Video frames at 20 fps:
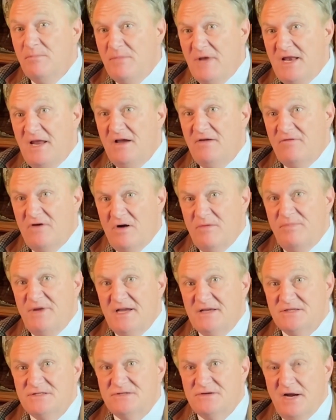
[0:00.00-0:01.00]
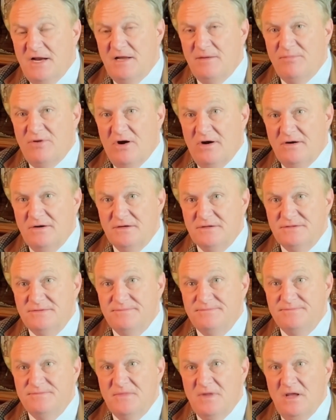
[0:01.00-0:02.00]
many of our biggest trading partners.
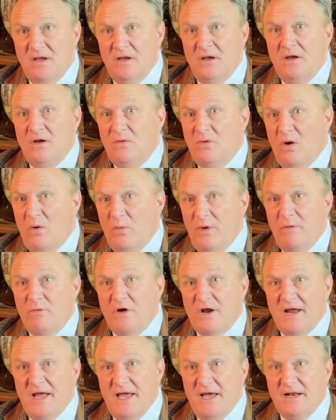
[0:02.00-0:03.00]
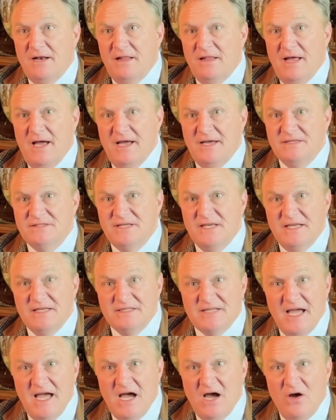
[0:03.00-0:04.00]
What we want to analyze
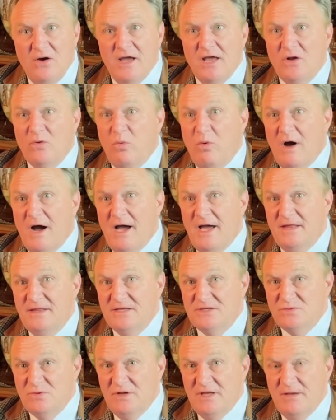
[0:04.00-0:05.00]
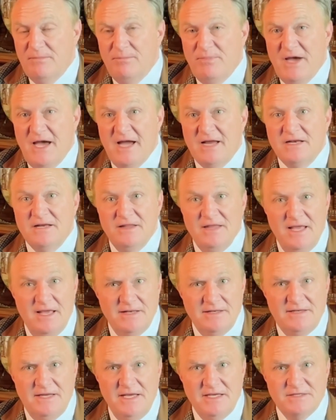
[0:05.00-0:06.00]
is how and why this will impact the
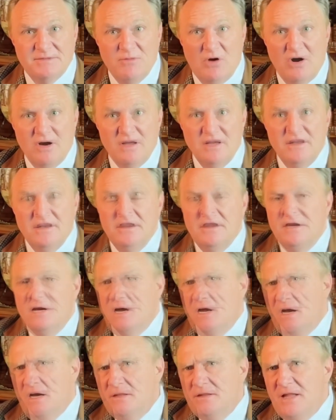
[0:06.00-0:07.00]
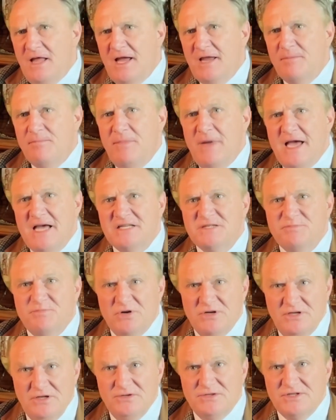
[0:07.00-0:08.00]
antiques market. Unlike
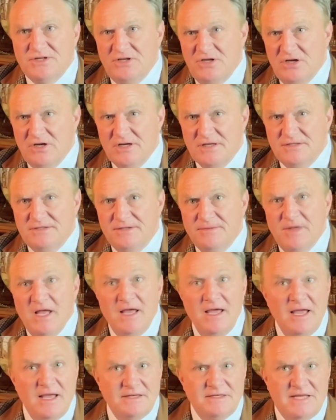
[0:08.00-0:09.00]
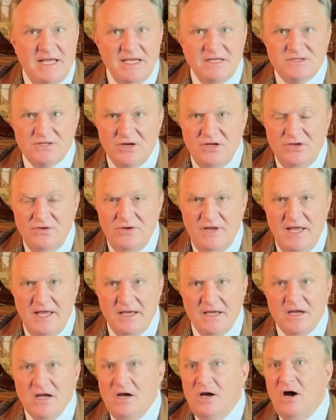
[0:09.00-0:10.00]
mass-produced goods, antiques are
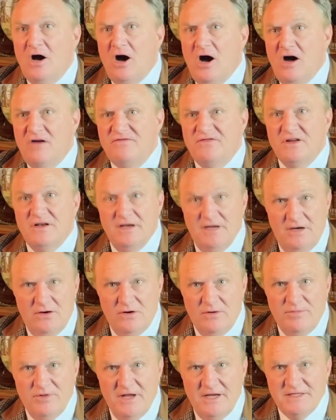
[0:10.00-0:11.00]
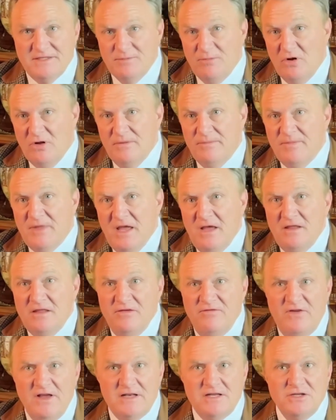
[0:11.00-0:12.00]
unique, often irreplaceable. The
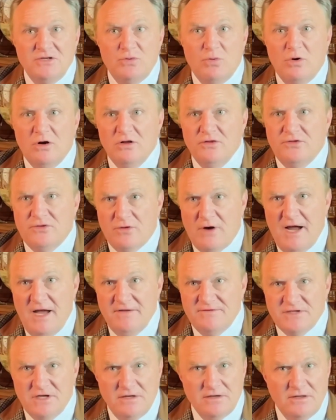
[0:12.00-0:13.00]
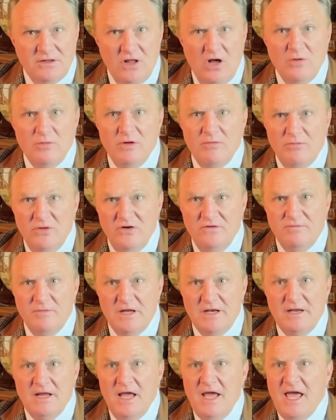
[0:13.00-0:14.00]
vintage world thrives on global
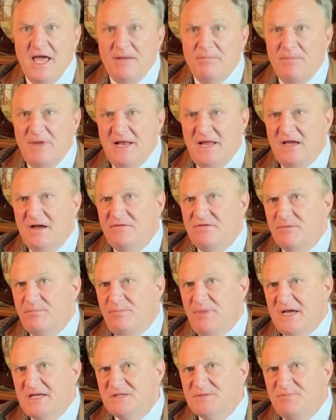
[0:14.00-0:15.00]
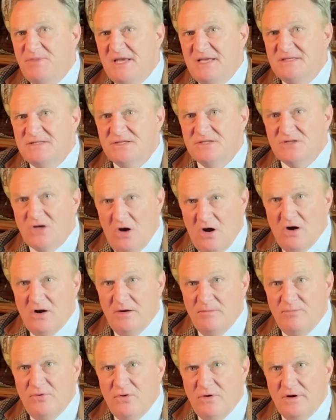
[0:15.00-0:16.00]
movement, and many of the best pieces are
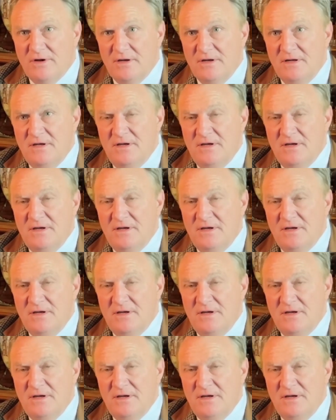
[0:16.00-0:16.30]
imported,